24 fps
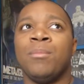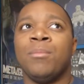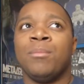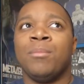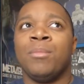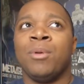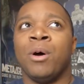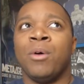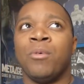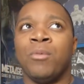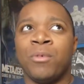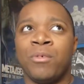
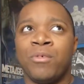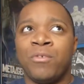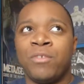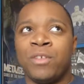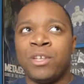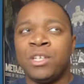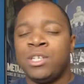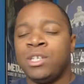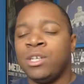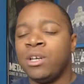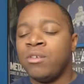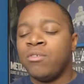but with
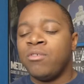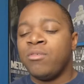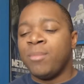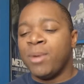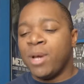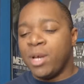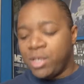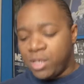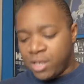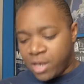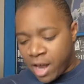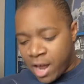this
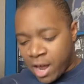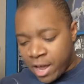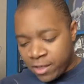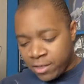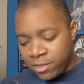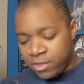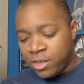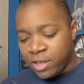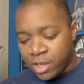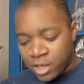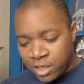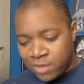information
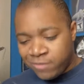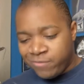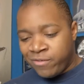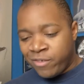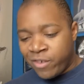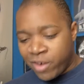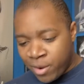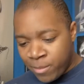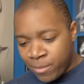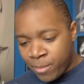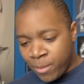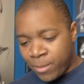at this
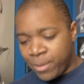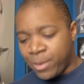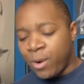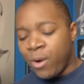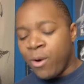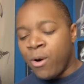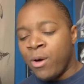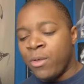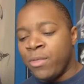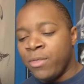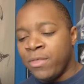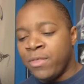very moment
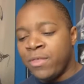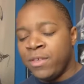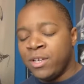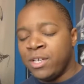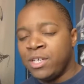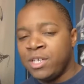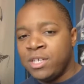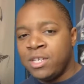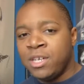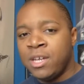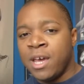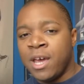on
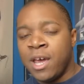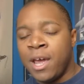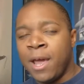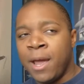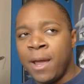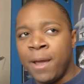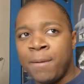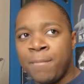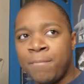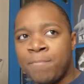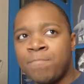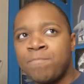this
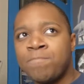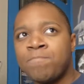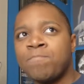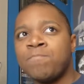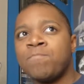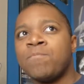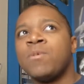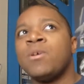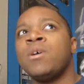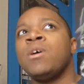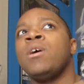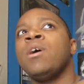day,
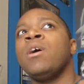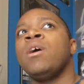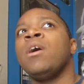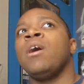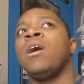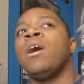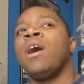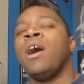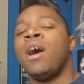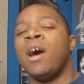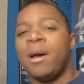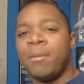
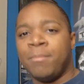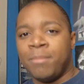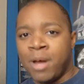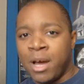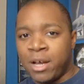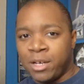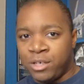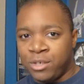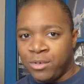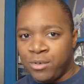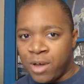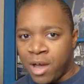I'm
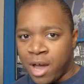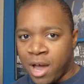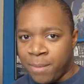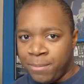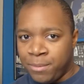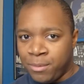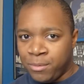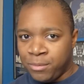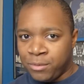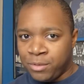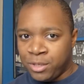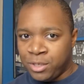not too
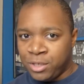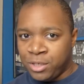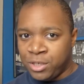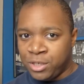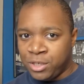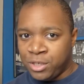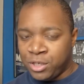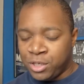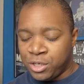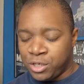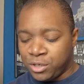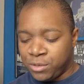happy with this
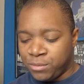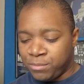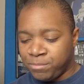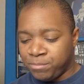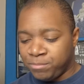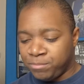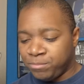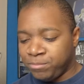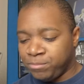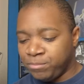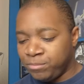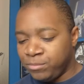decision
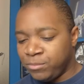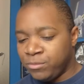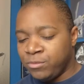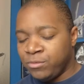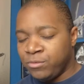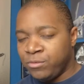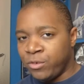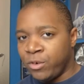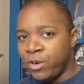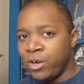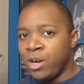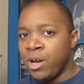
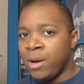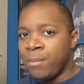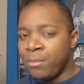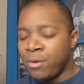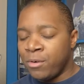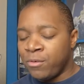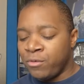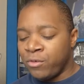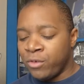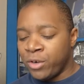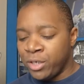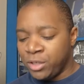for a number
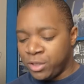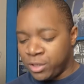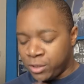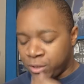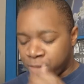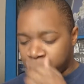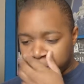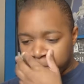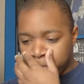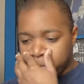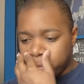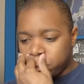of
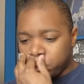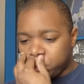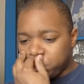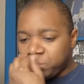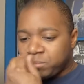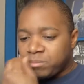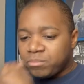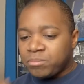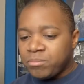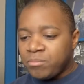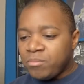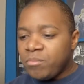reasons.
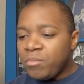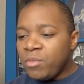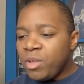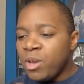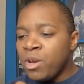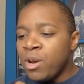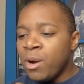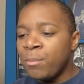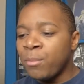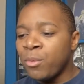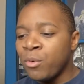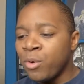
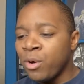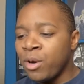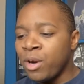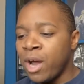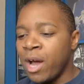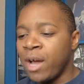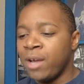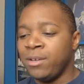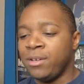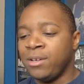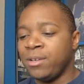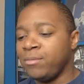Number one,
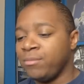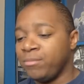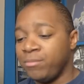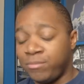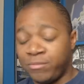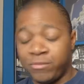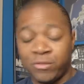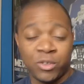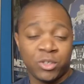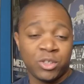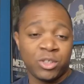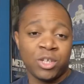
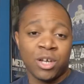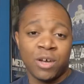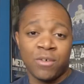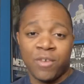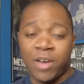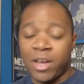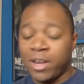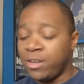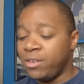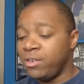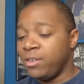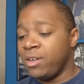
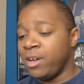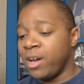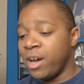I'm